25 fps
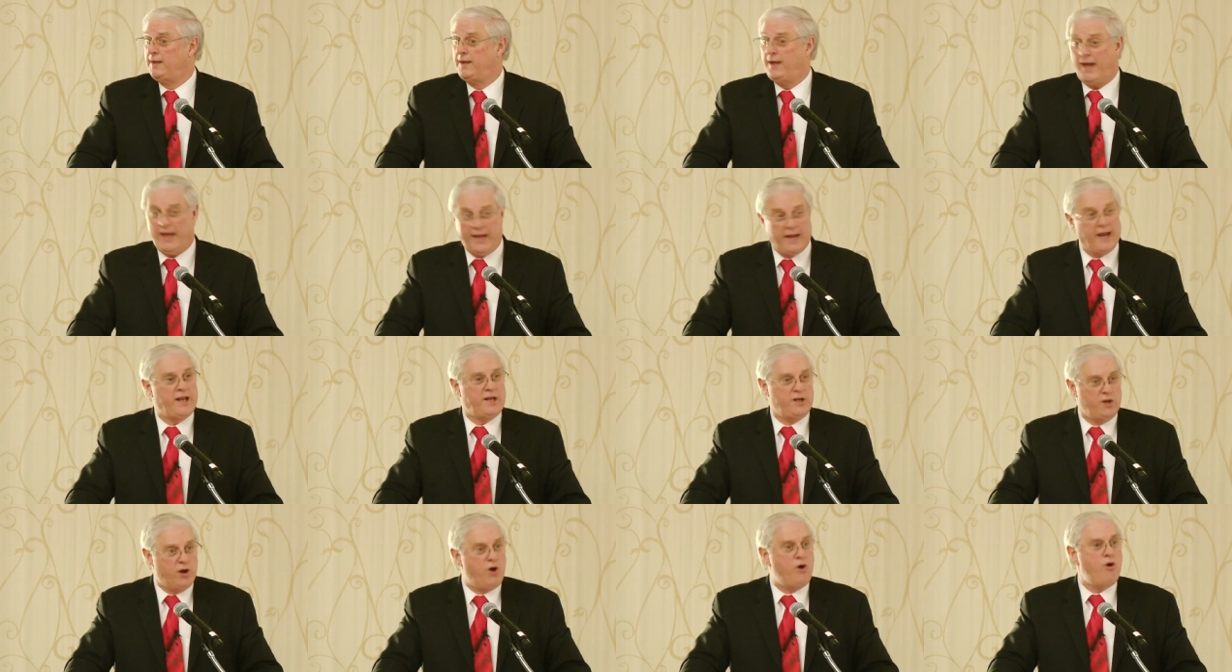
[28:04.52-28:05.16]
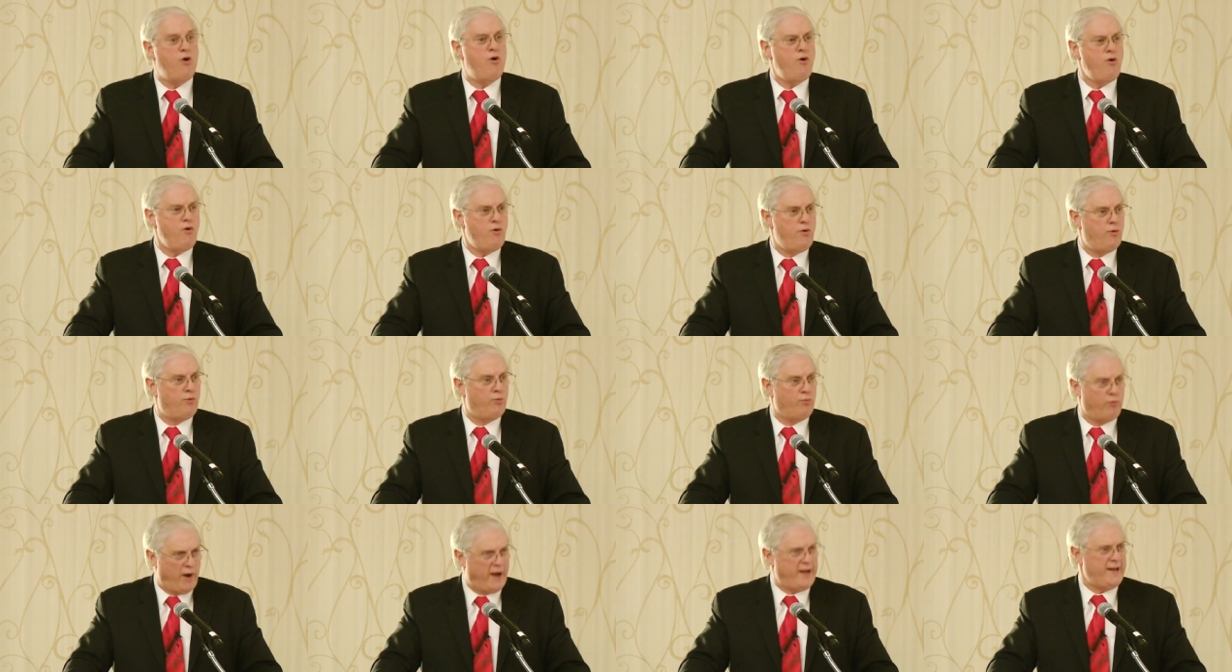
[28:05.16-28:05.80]
And I know
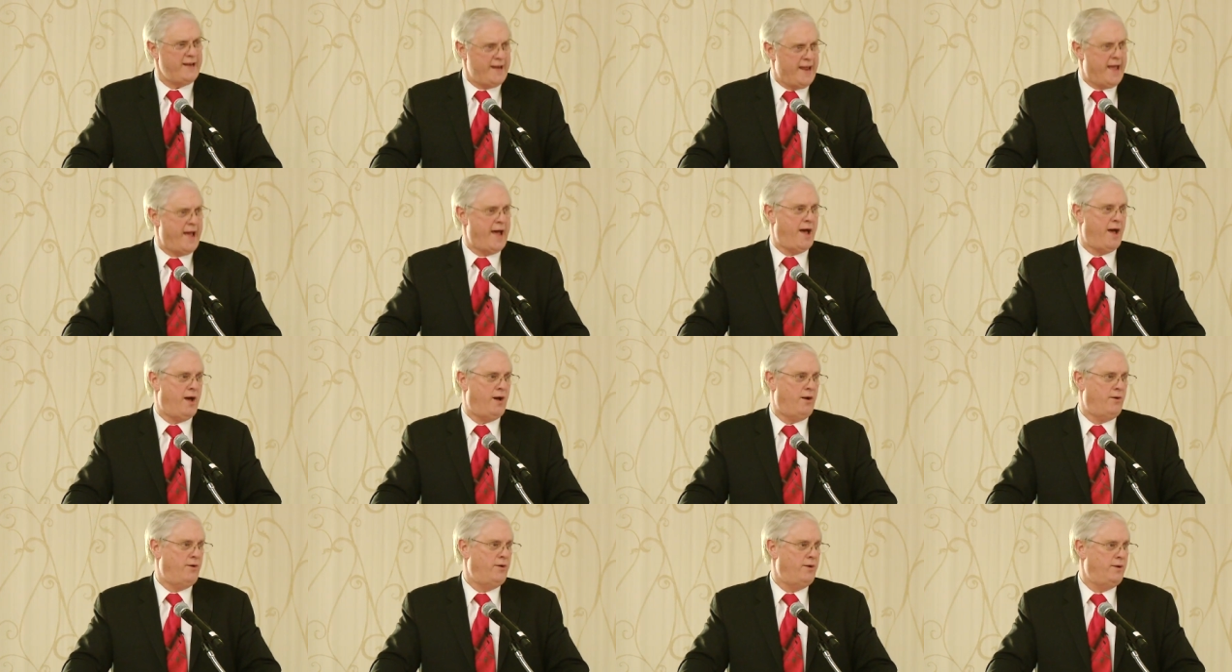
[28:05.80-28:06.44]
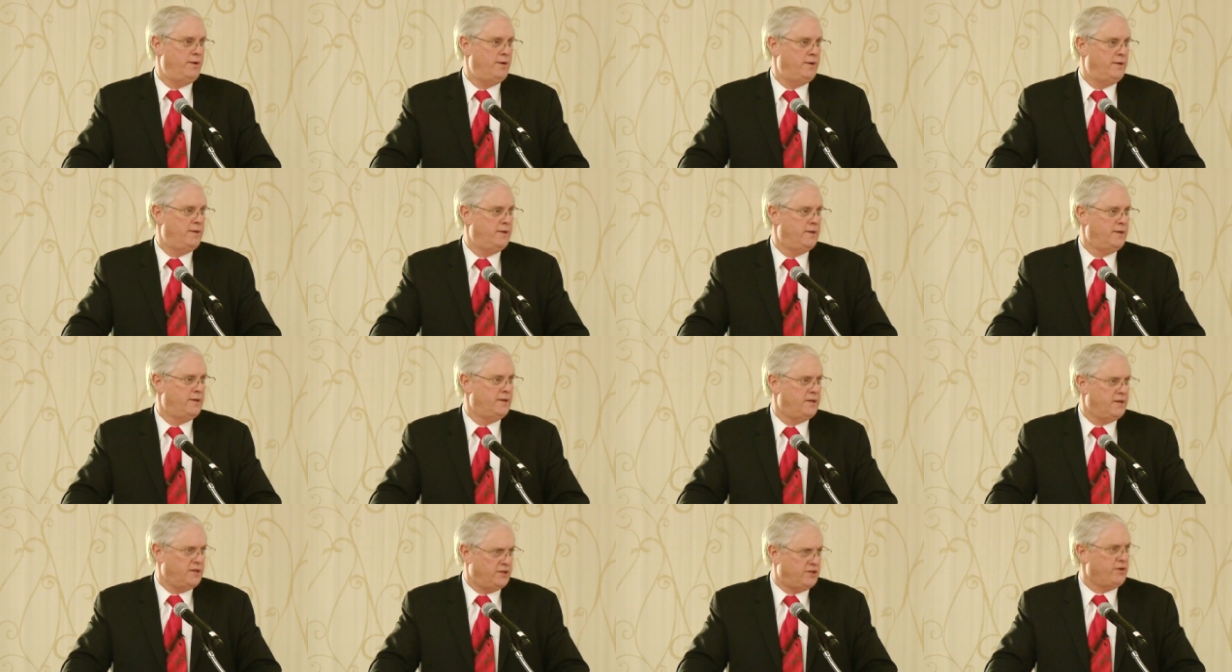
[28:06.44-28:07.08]
right now
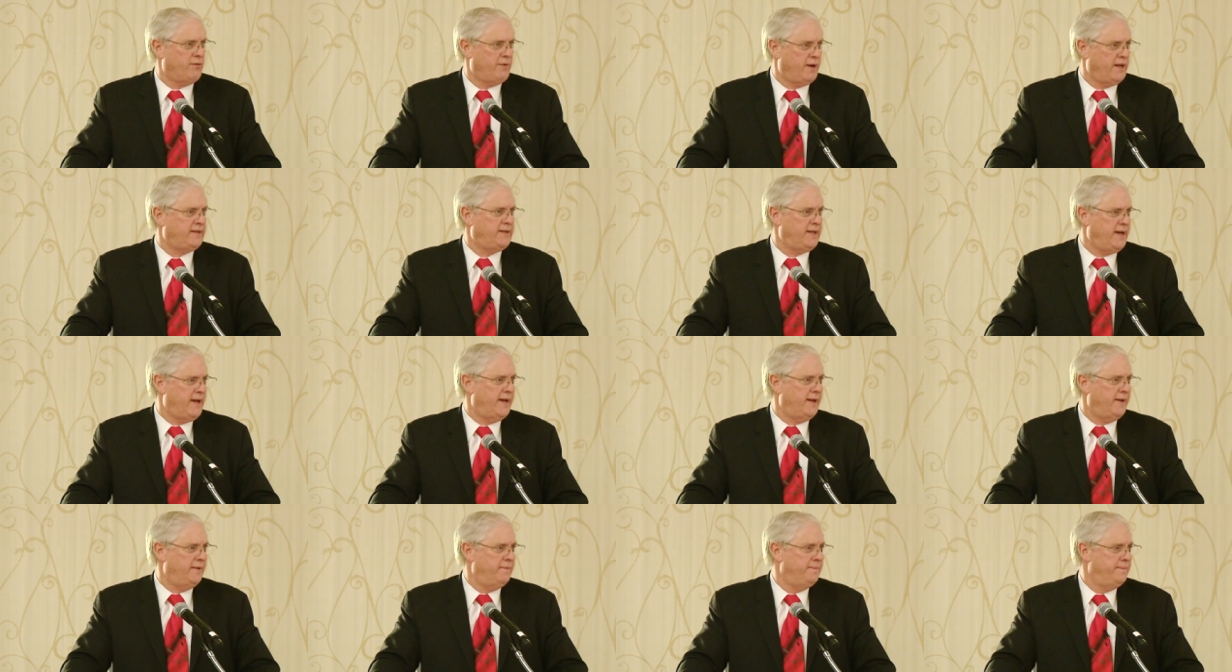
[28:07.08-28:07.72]
is the right time.